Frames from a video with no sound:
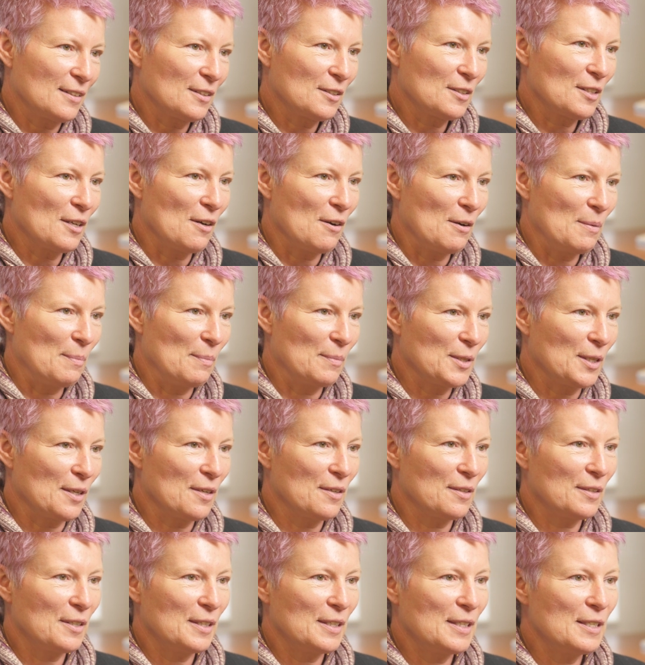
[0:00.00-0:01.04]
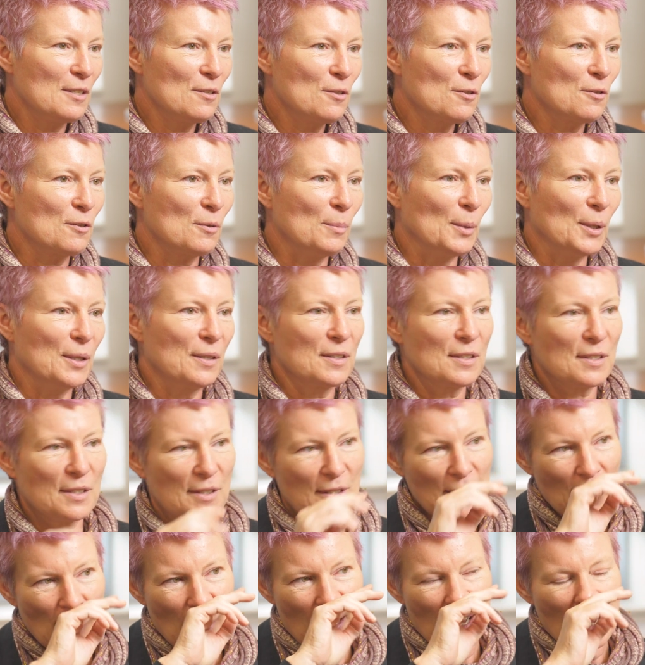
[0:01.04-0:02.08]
at the time to other instruments